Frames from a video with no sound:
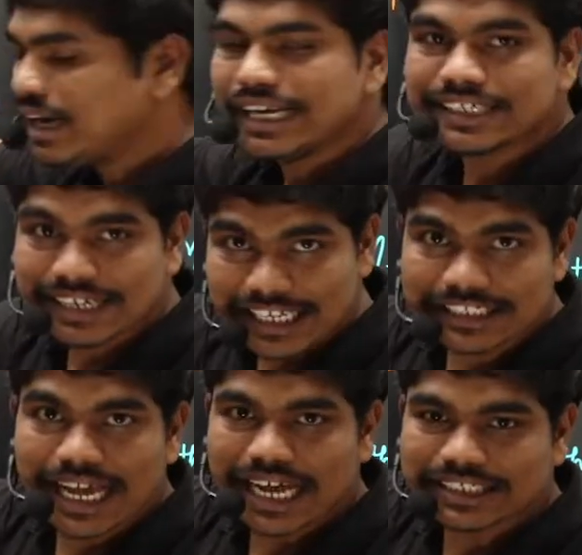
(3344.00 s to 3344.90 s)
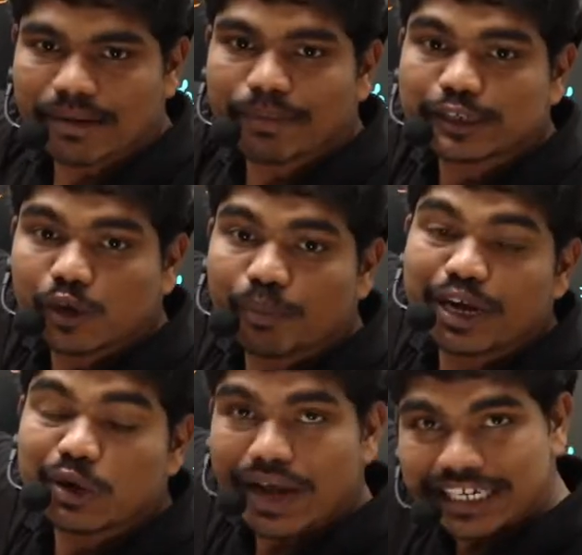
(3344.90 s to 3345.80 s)
is less as compared to
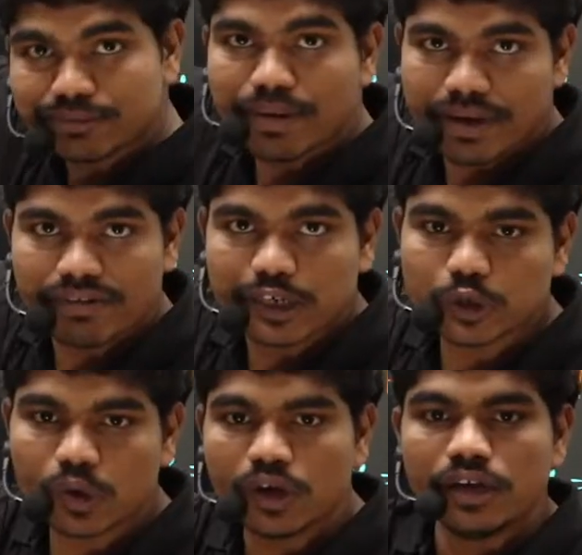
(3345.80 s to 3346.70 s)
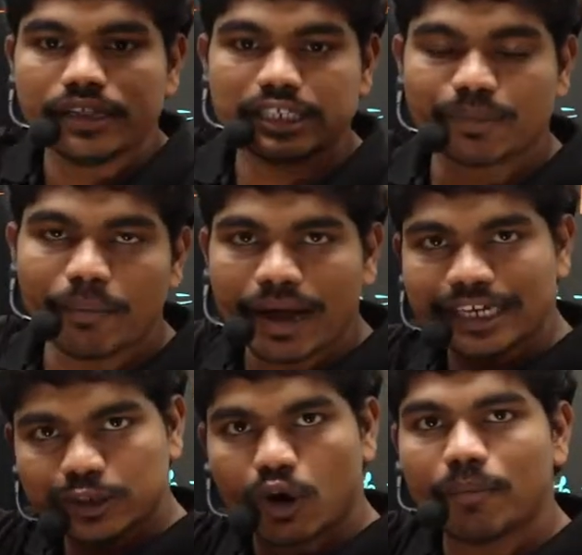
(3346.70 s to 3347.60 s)
P2 dash by P1. So this pump has
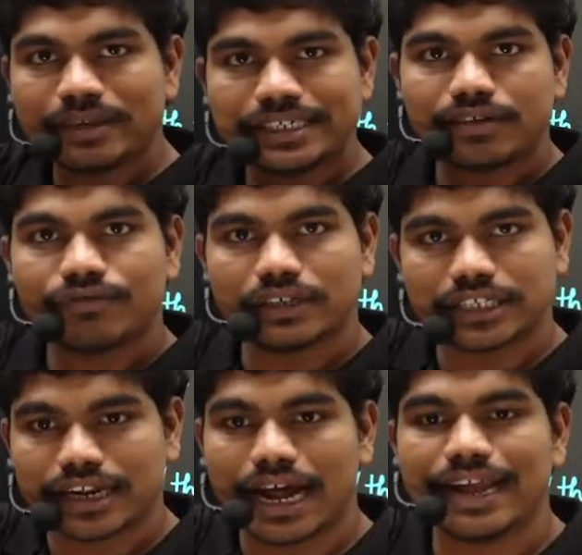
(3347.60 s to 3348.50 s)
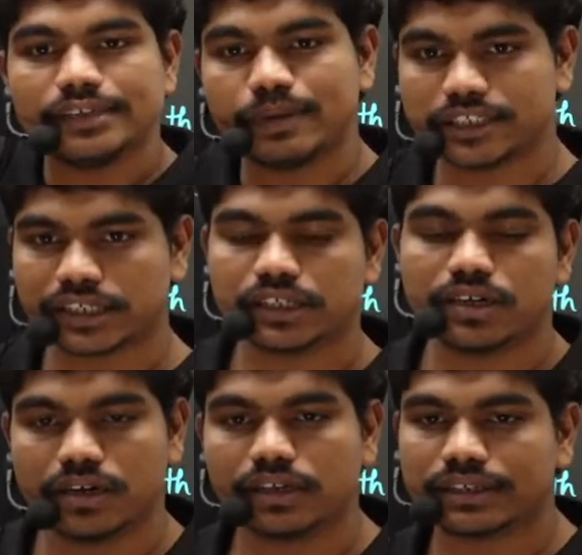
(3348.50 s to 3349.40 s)
to operate for certain higher pressure
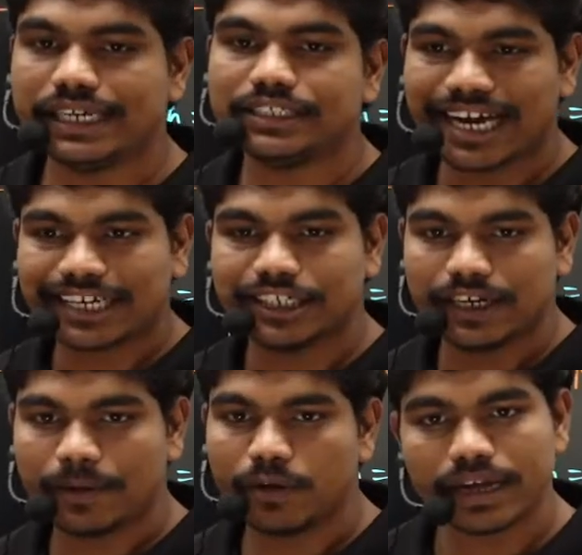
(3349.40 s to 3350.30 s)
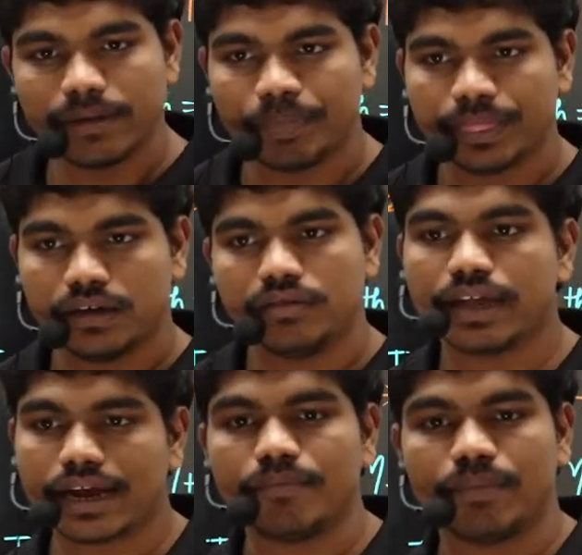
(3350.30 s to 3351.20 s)
range actually. Okay,
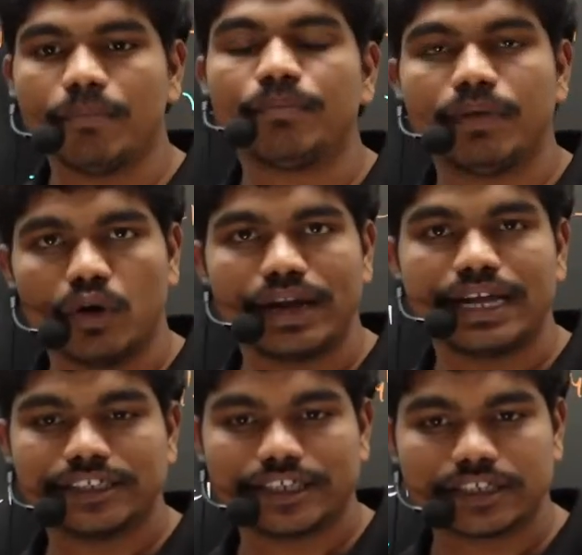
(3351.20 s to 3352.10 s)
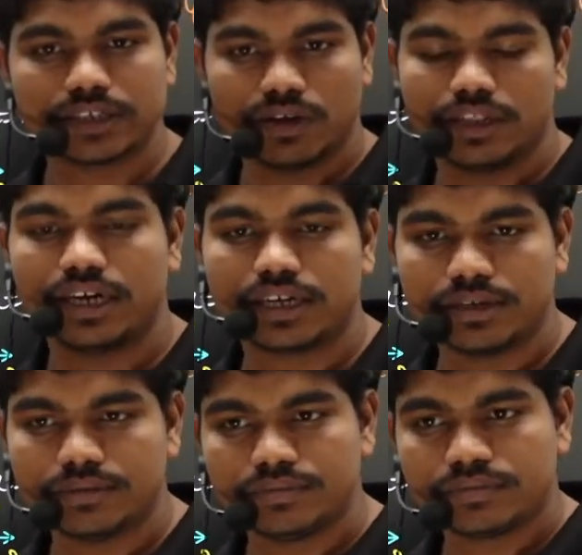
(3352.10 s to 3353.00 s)
again pump loading cases on that.
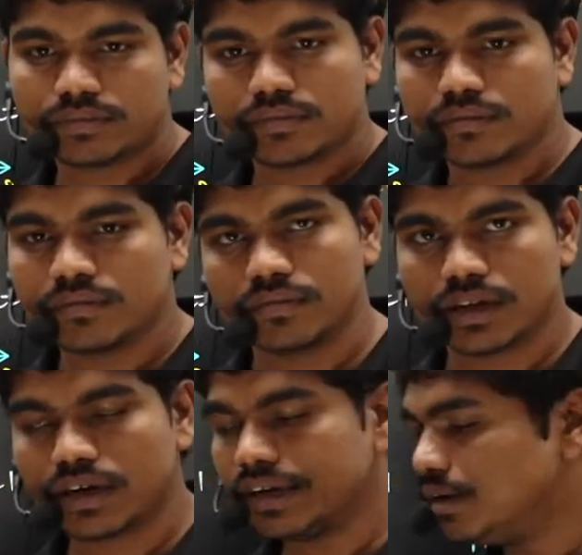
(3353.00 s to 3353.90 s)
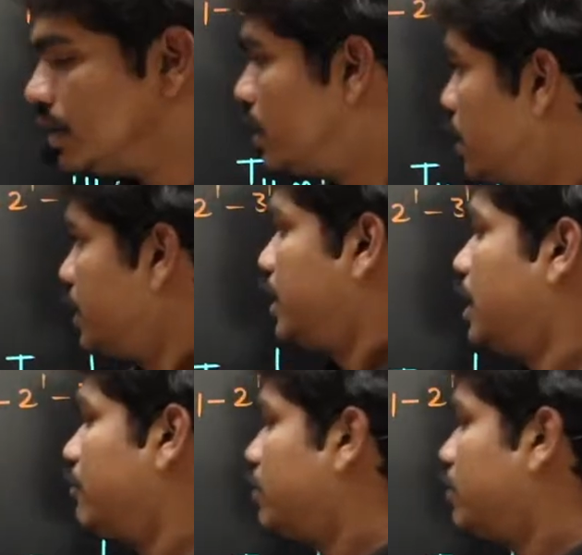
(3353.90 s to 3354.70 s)
Clear? Now